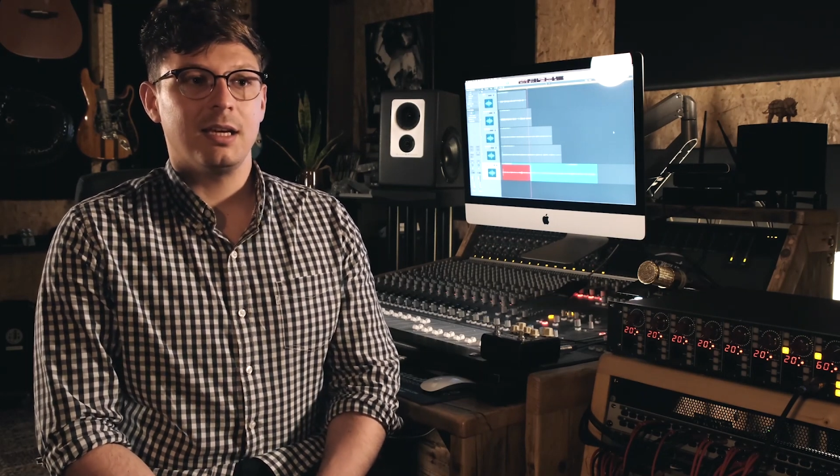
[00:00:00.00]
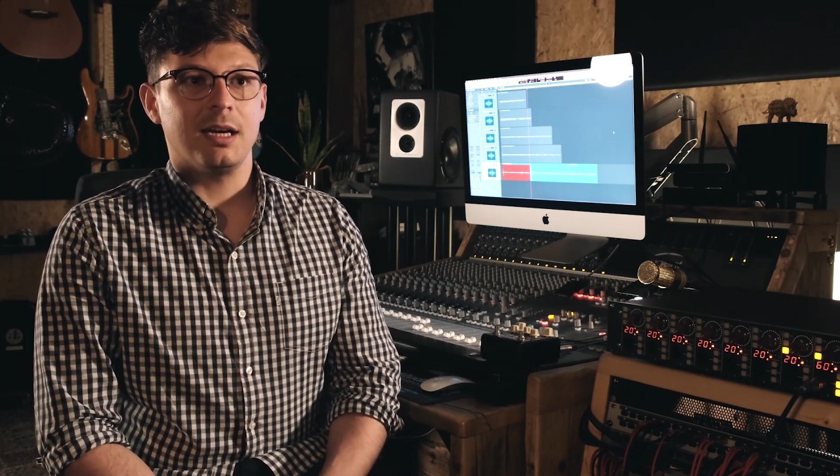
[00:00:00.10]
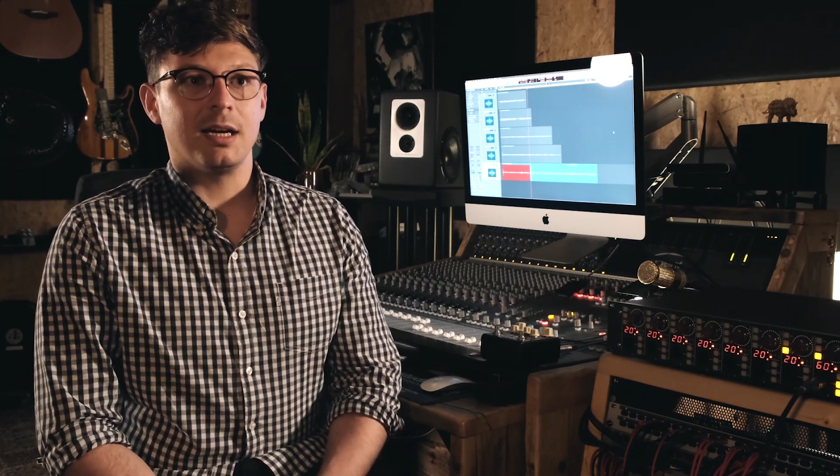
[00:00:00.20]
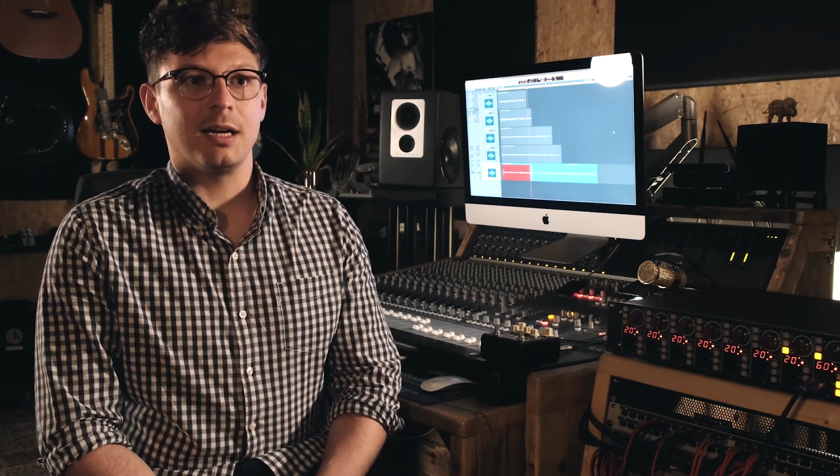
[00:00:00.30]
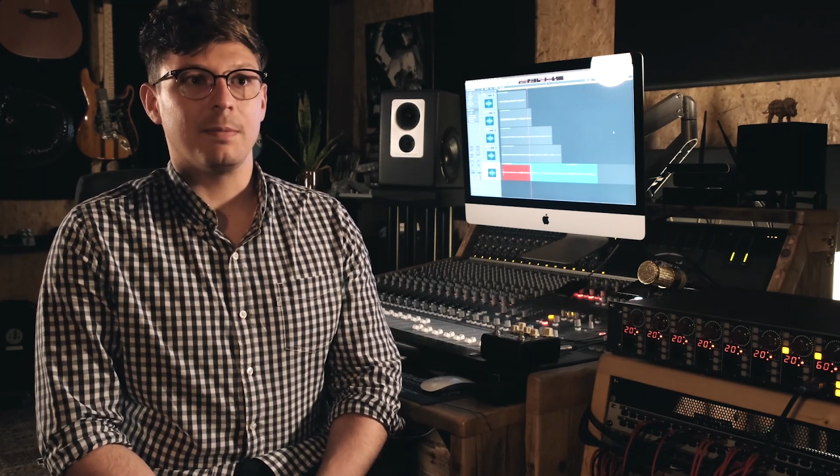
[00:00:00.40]

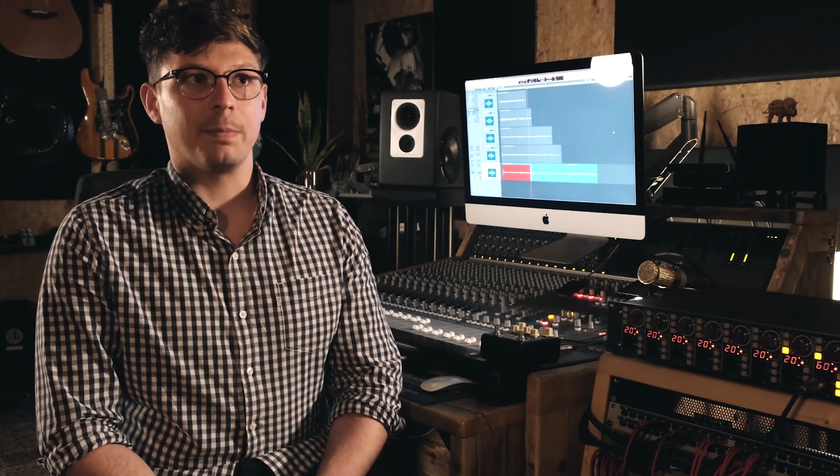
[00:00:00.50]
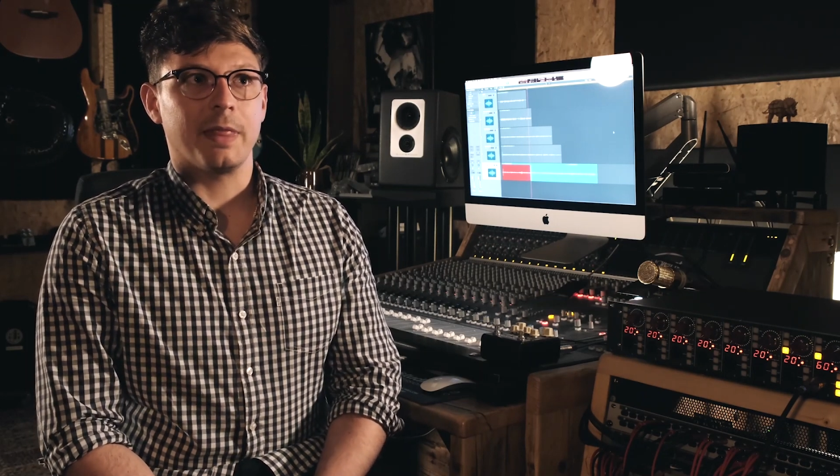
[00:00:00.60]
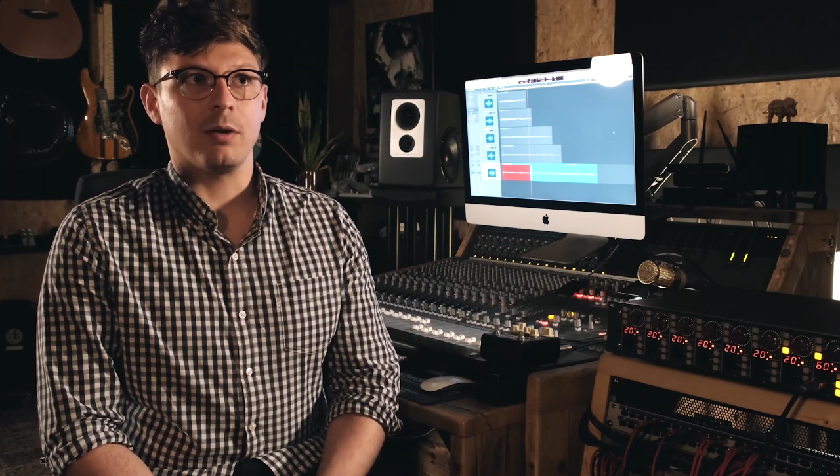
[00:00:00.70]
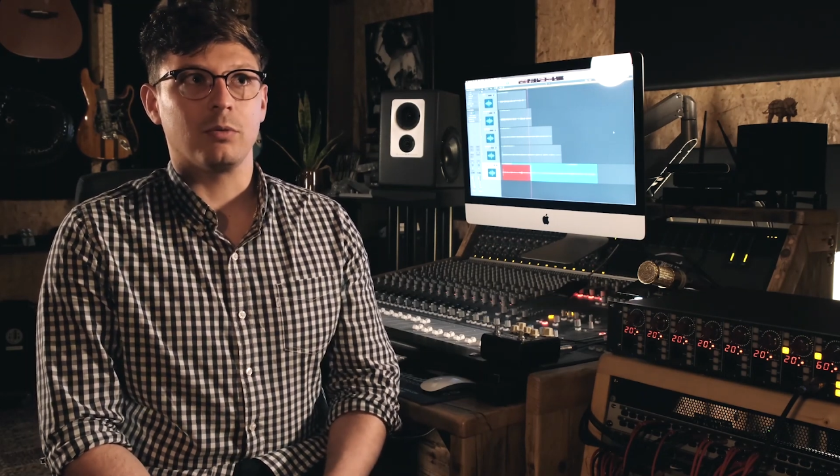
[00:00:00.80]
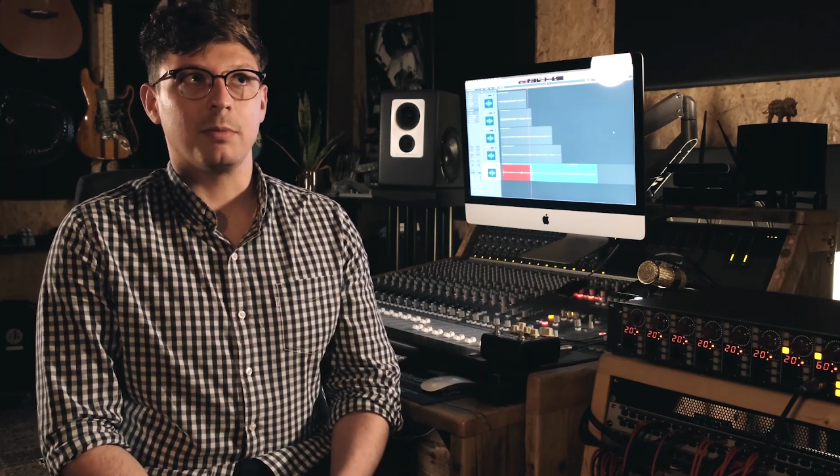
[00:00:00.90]

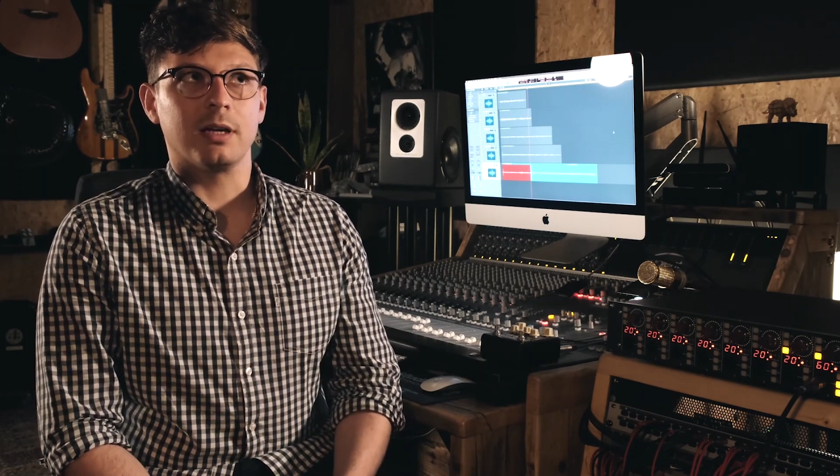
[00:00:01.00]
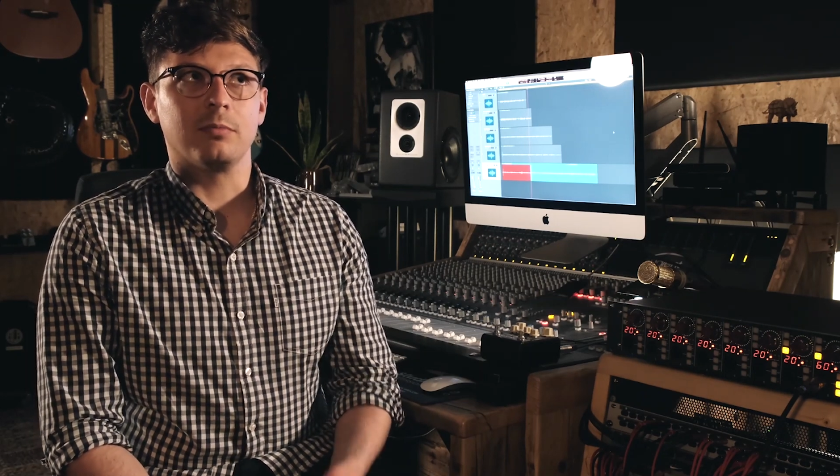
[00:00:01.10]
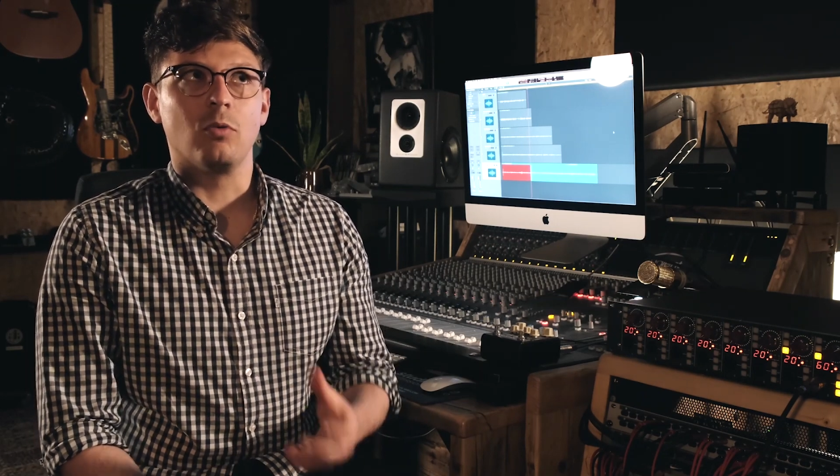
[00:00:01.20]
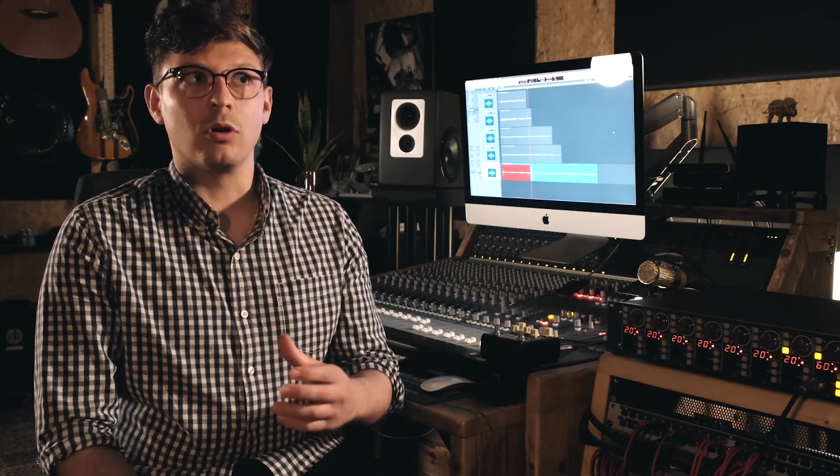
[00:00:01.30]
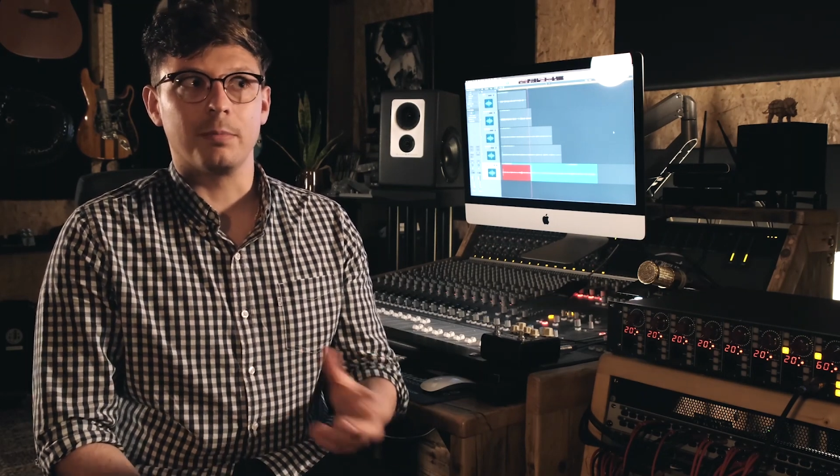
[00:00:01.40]
that would make it
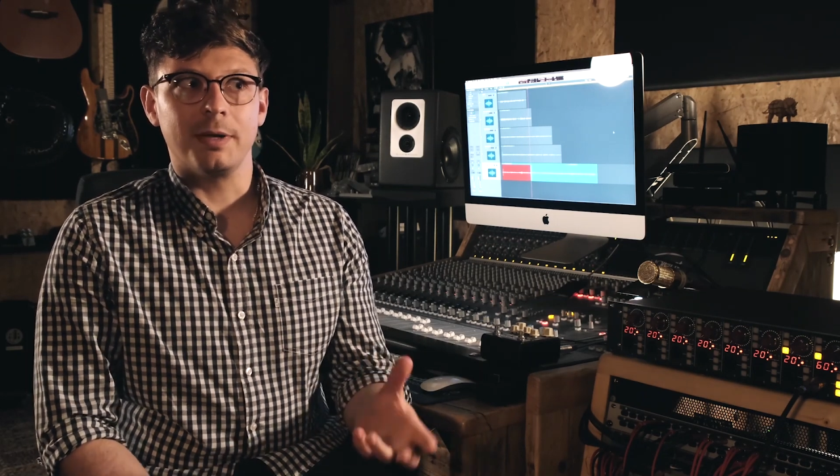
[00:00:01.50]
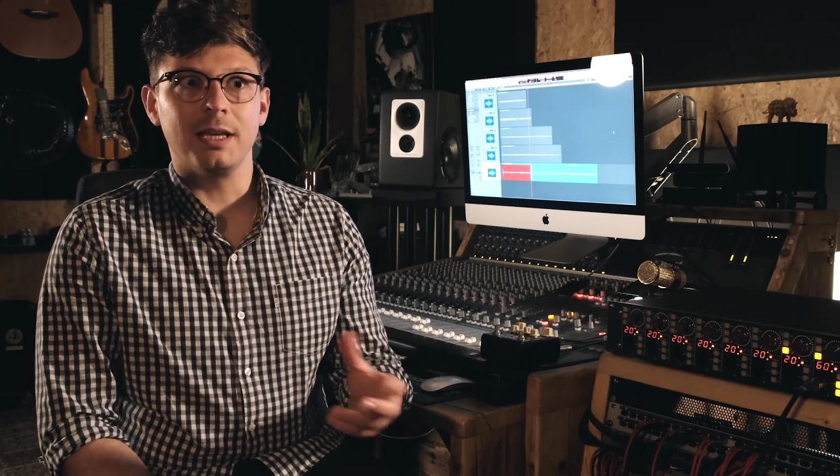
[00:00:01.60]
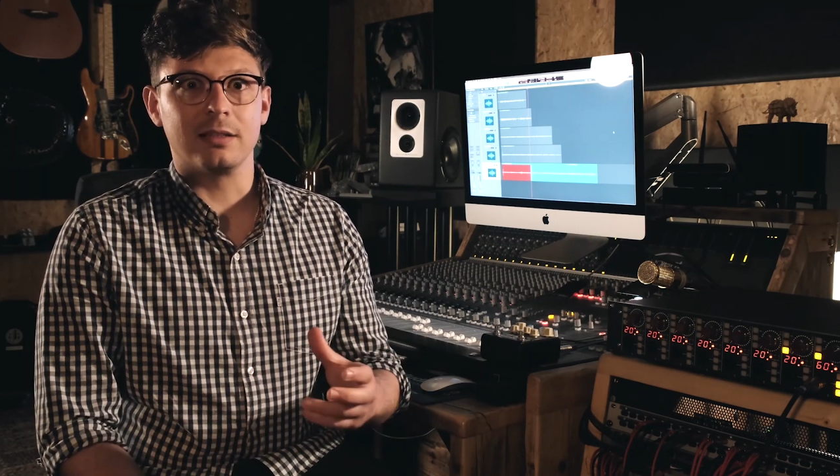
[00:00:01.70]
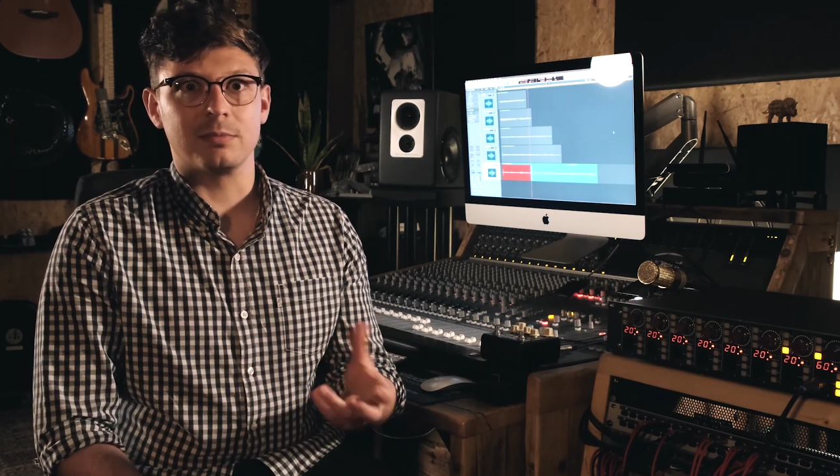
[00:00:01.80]
more appealing